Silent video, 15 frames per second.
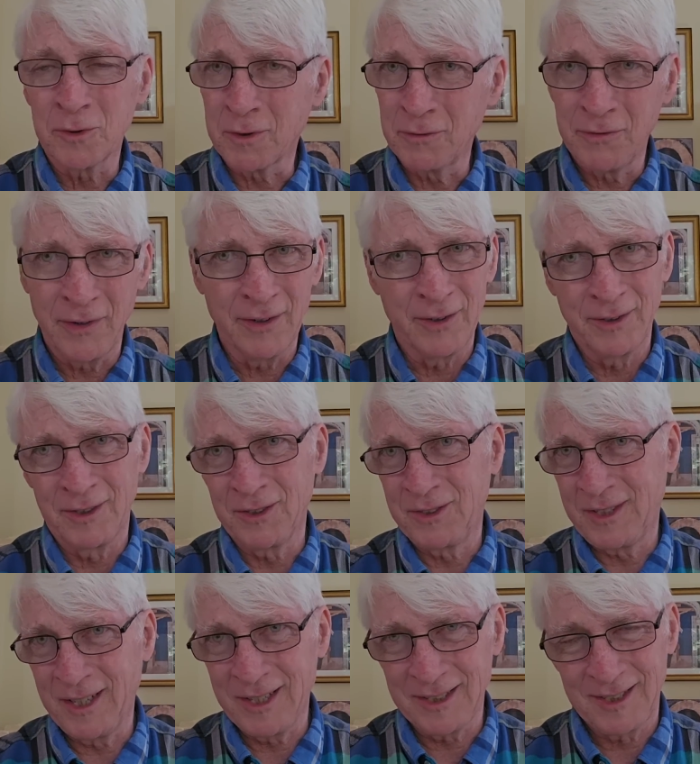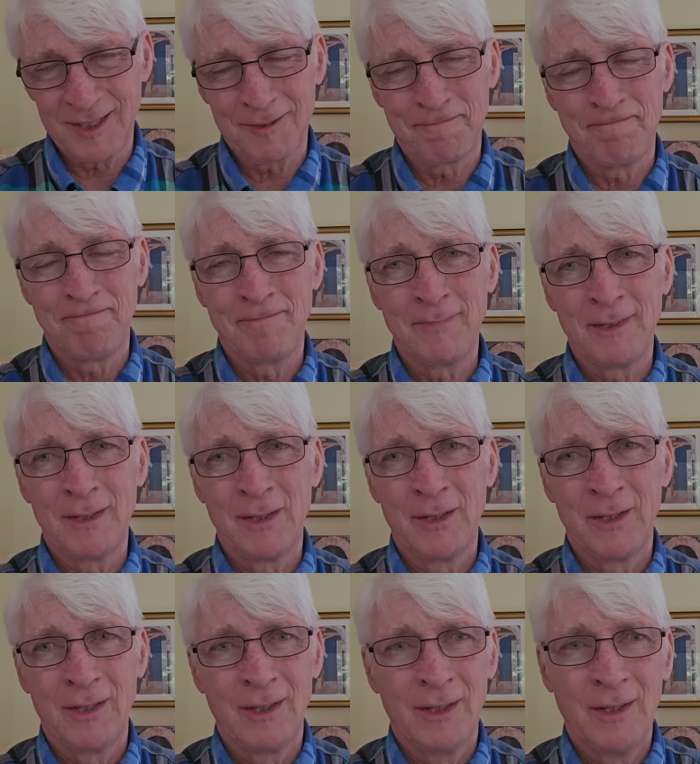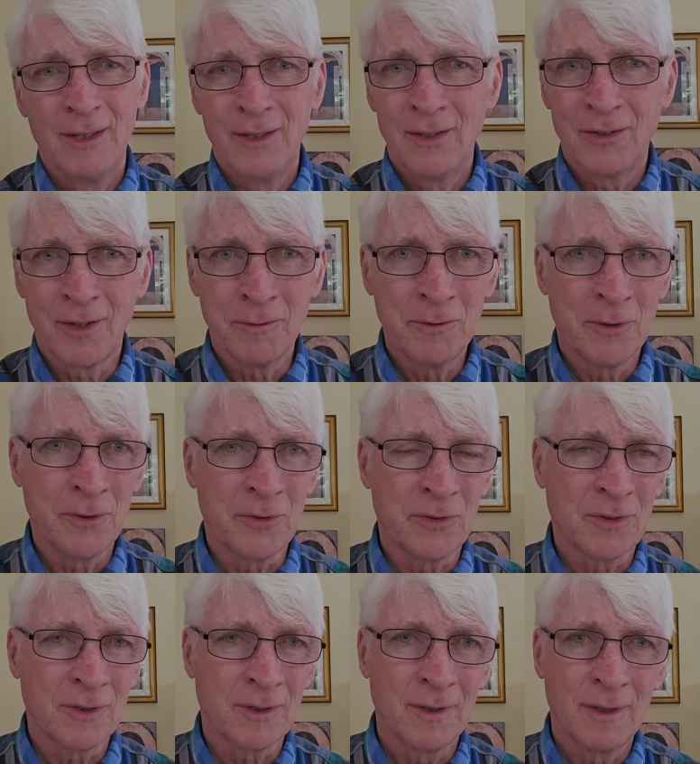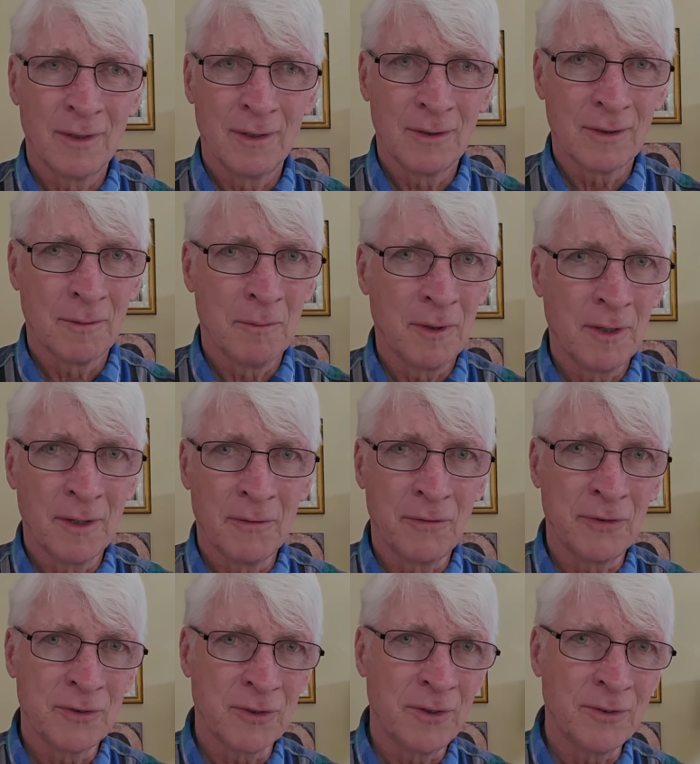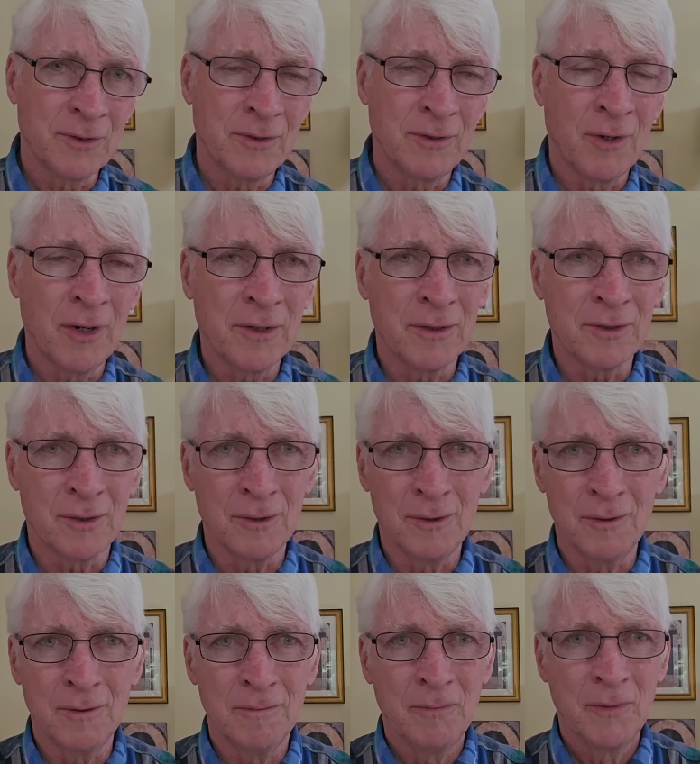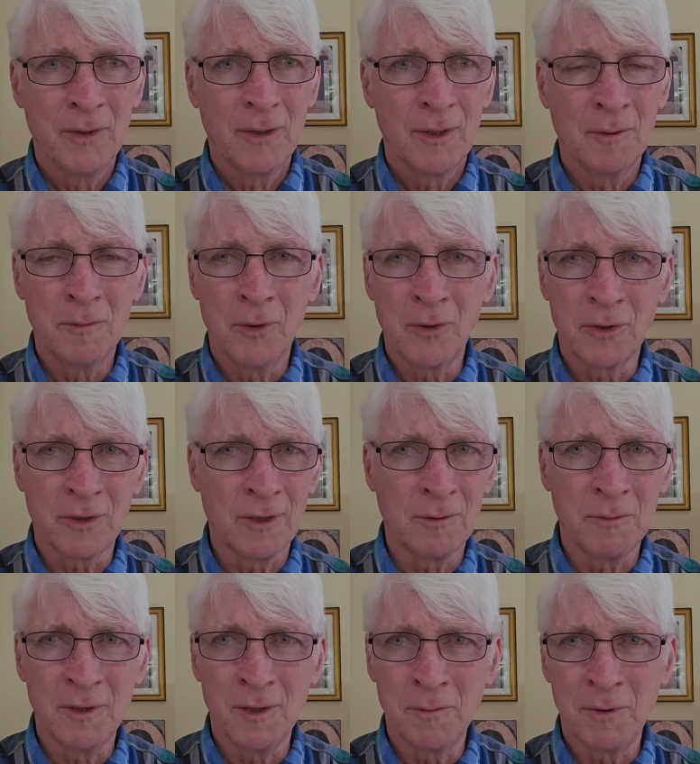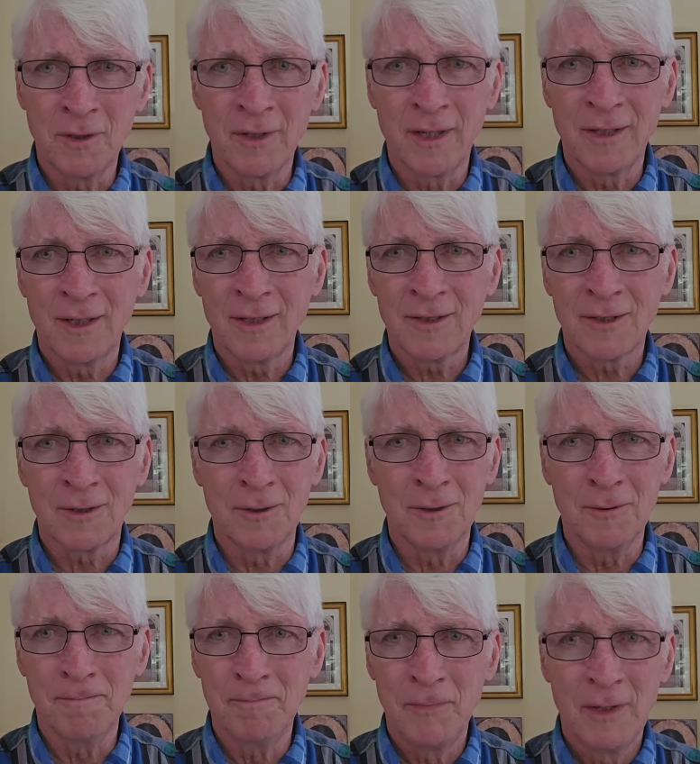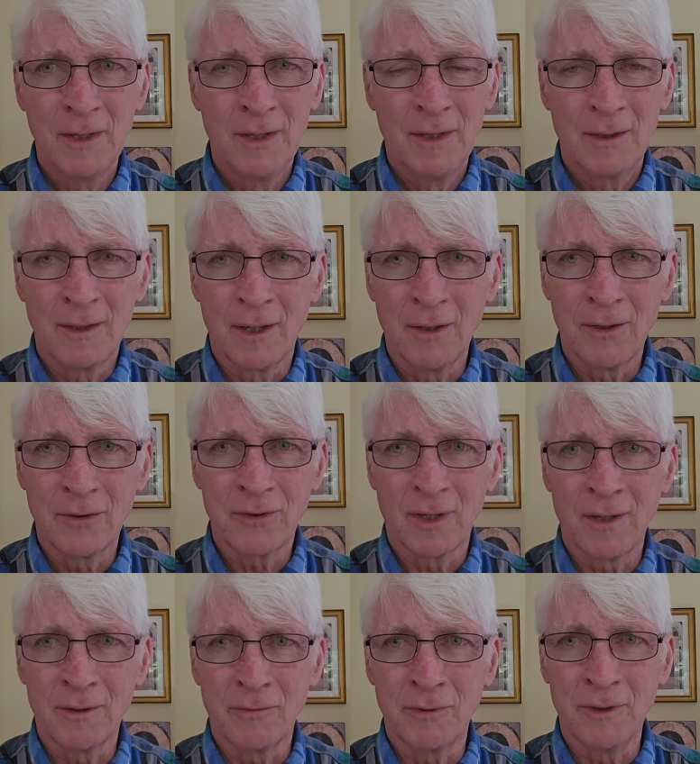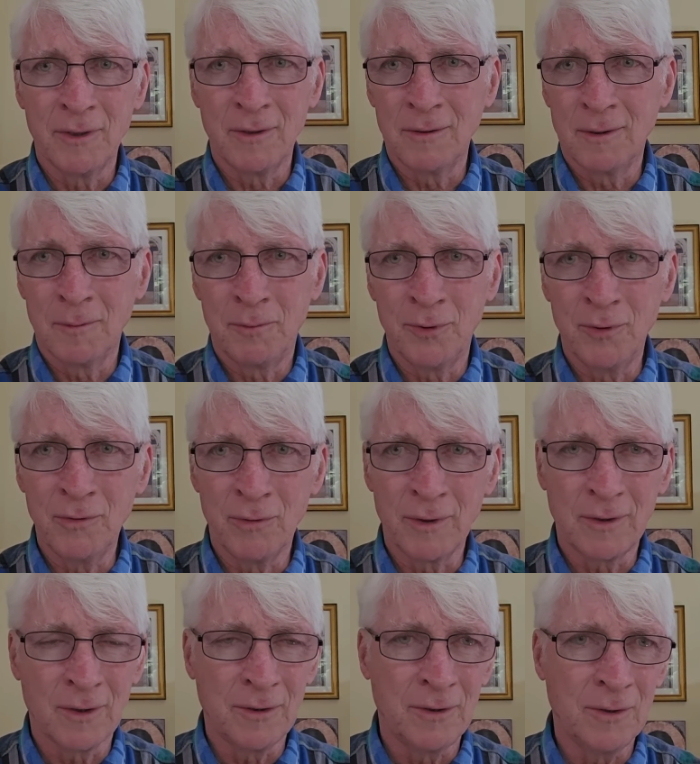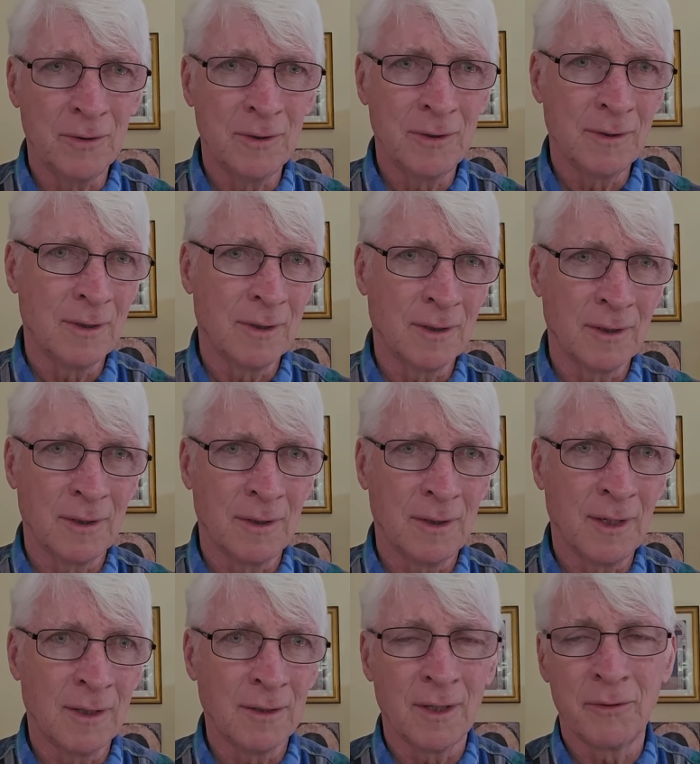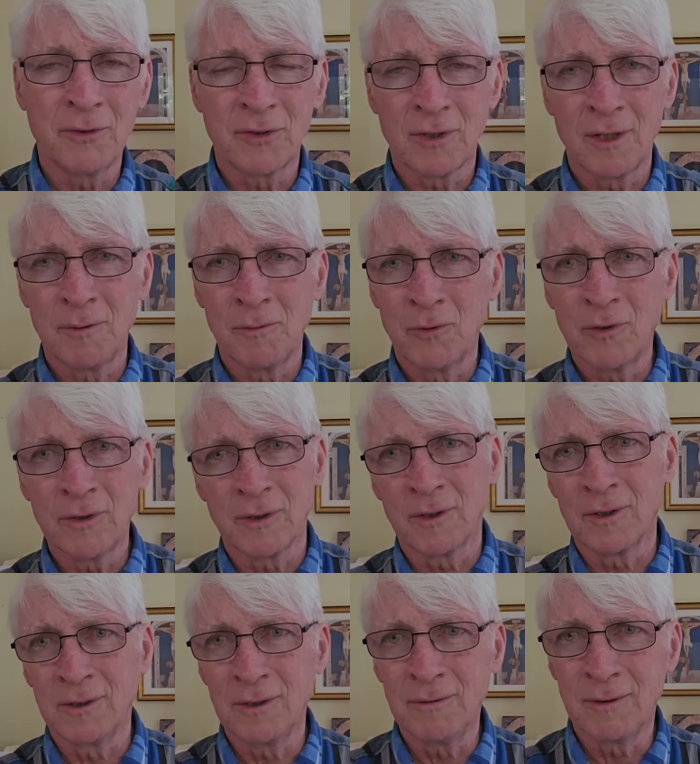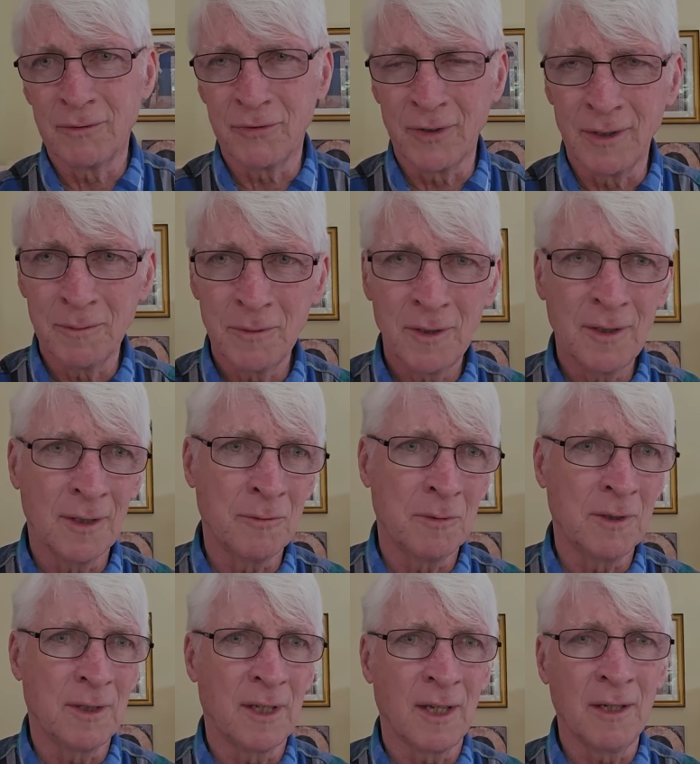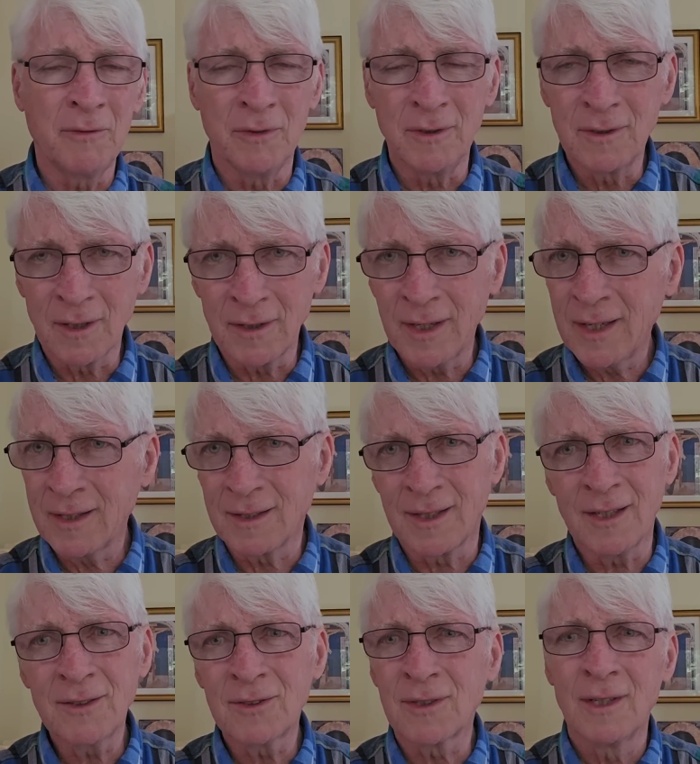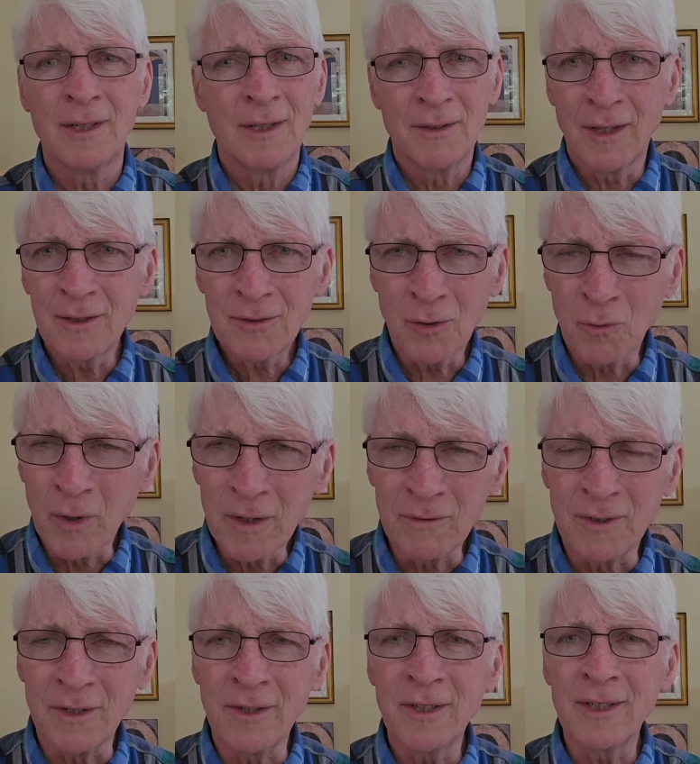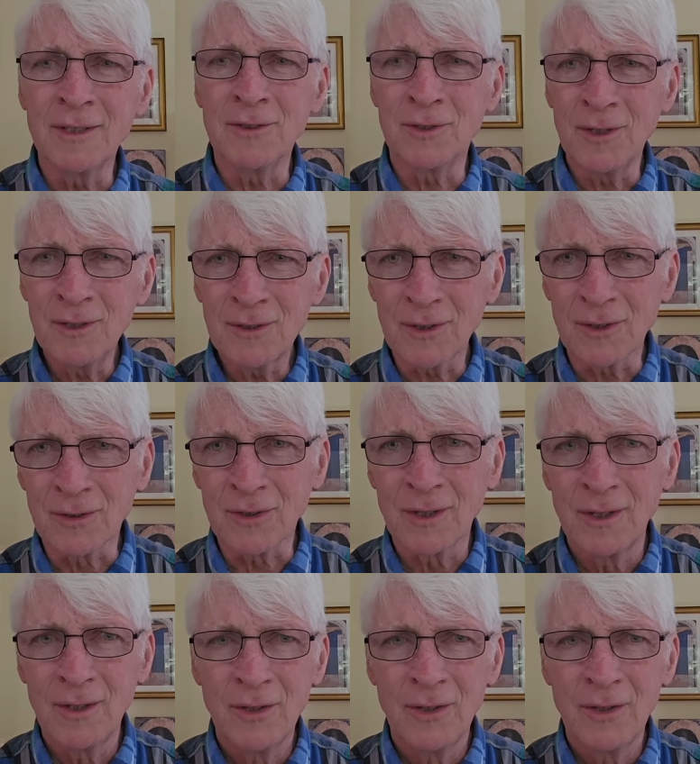us are failing this test. Some of us may have sons or daughters who emotionally manipulate us, who tell us that if we don't approve what they're doing, they're going to not love us anymore, they're going to leave the family, and we cave into that. That's a way of denying Jesus.